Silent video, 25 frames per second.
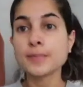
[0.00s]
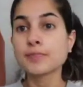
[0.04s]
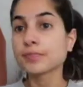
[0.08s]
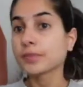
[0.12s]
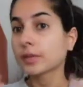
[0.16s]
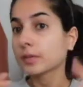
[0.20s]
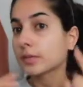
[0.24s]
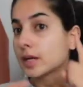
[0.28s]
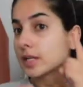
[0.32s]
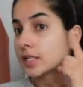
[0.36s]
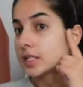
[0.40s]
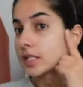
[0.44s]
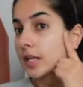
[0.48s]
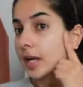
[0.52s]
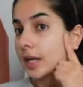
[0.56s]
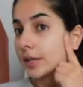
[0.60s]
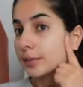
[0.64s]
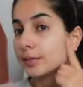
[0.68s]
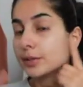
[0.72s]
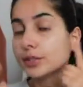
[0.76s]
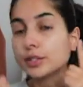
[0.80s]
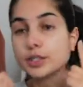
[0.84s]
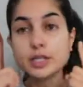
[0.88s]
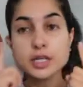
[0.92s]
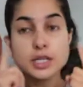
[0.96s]
my
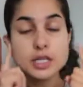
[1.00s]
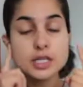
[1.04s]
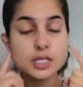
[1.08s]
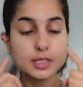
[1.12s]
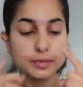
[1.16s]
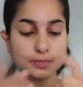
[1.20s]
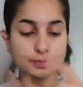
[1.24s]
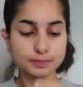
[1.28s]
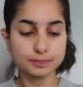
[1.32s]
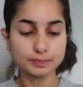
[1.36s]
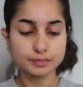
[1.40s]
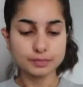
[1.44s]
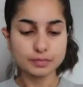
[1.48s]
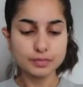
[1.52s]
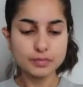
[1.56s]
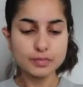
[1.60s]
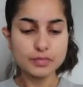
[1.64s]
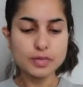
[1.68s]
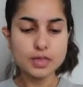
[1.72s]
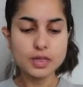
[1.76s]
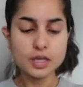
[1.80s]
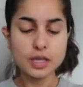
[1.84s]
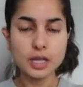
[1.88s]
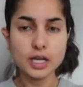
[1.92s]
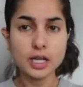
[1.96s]
sideburns,
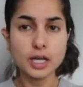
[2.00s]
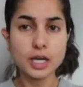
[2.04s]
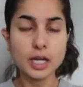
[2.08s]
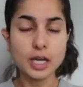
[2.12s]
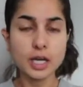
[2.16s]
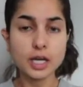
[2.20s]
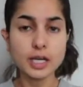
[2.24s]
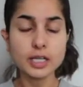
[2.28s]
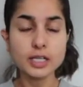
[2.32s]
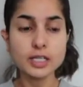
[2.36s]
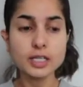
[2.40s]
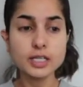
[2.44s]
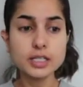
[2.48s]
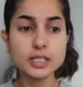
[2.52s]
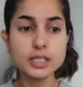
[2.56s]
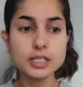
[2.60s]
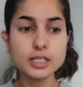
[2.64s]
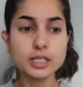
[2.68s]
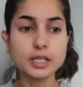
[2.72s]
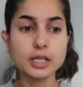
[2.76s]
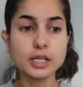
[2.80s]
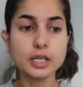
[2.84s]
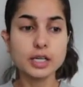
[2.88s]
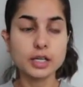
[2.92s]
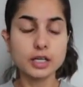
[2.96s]

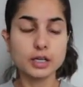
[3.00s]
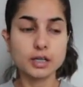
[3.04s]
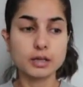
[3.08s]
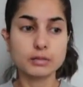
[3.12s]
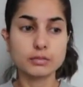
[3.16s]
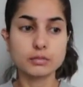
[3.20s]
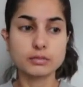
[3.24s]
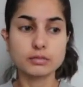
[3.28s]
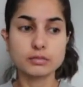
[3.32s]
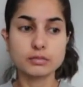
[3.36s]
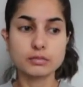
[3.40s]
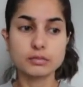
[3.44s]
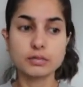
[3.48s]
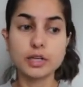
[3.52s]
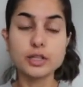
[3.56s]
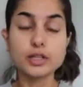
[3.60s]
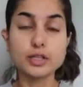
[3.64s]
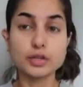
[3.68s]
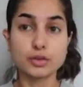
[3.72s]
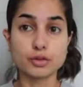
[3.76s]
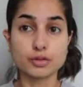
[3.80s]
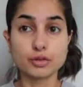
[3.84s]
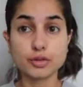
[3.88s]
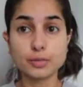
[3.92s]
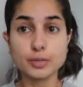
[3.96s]
I
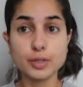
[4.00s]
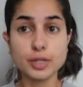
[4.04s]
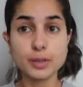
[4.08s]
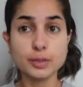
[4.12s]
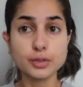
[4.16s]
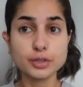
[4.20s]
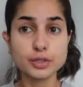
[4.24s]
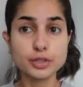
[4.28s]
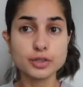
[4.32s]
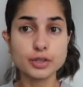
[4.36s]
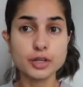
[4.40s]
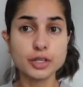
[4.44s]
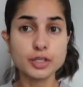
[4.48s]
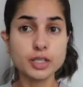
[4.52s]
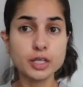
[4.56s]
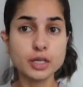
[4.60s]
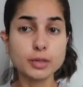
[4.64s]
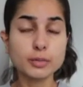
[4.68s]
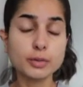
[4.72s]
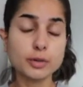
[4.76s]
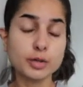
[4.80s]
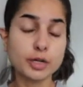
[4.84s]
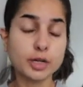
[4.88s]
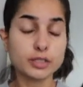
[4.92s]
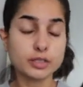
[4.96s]
used to be able to thread
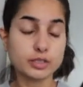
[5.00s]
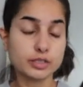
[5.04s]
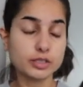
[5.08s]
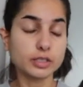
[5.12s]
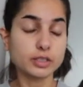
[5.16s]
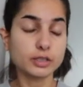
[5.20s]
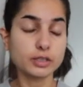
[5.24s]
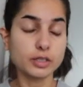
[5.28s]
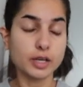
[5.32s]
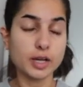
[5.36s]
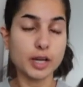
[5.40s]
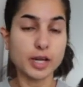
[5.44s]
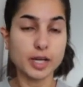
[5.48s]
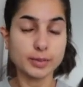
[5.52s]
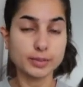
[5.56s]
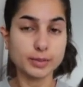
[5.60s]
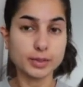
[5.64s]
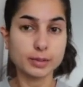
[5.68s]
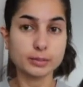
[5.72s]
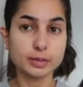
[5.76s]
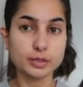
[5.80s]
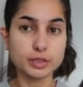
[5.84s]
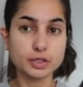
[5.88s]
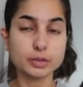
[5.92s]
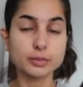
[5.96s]
them, or I still am
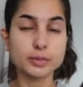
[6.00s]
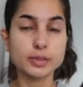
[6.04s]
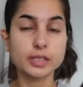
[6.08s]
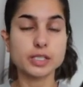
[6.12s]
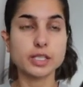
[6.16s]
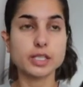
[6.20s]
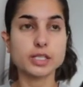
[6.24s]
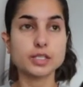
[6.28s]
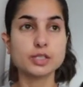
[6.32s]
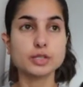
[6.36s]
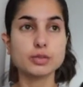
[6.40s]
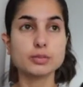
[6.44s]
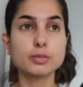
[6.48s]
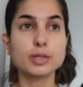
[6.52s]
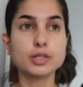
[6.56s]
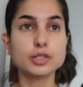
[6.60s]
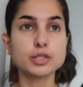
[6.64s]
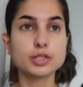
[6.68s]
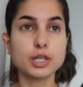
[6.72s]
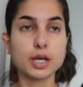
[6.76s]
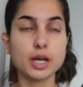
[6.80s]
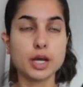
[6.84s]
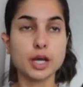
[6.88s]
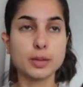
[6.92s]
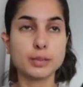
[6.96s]
able to, but it takes too
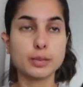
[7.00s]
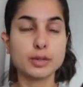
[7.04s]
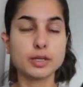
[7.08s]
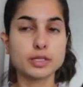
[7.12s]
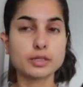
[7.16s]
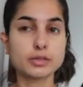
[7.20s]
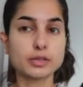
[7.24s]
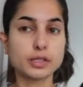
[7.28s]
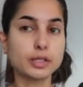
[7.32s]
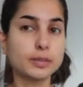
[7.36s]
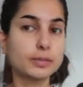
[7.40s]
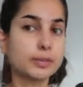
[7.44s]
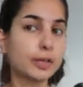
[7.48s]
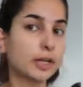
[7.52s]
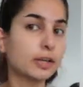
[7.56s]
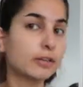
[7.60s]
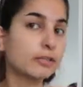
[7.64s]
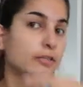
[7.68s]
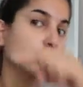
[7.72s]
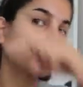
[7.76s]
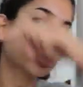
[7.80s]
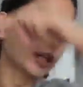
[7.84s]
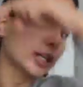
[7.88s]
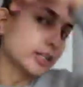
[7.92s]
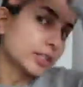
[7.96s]
much time and it's really
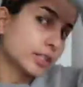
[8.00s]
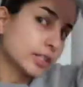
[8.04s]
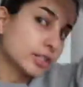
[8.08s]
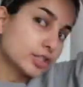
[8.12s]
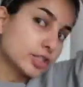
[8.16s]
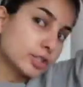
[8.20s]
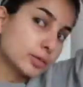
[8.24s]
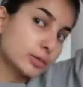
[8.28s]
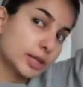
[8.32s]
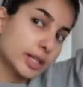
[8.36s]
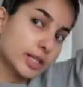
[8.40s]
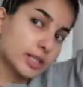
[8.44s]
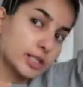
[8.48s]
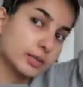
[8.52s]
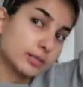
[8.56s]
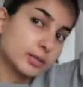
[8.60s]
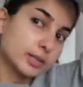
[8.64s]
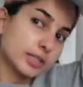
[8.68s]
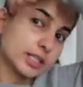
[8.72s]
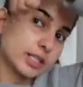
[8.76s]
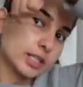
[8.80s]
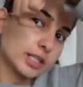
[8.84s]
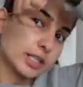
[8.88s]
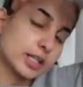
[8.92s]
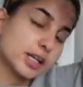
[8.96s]
painful. Essentially what I did
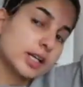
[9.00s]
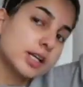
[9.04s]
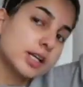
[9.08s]
was like